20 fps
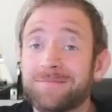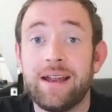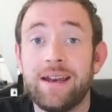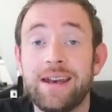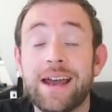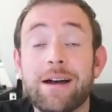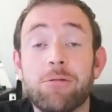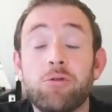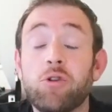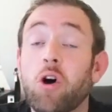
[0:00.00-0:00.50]

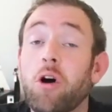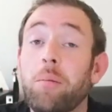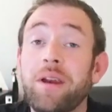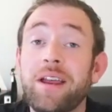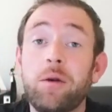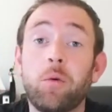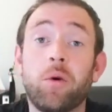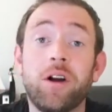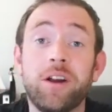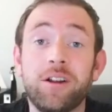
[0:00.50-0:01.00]
Now, normally
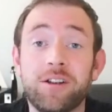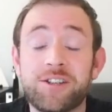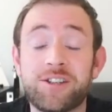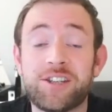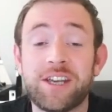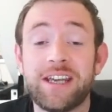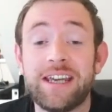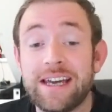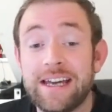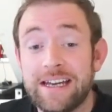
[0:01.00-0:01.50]
what you'll
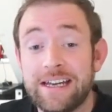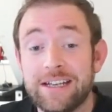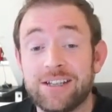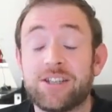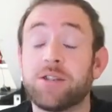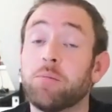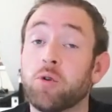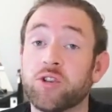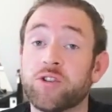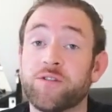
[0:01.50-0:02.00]
see is the
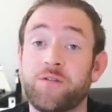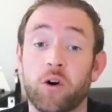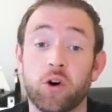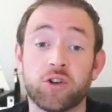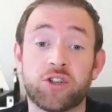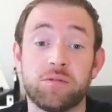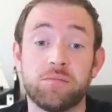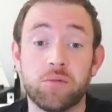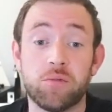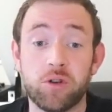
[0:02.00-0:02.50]
most
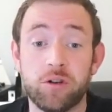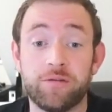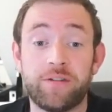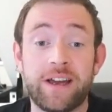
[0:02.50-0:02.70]
forcing move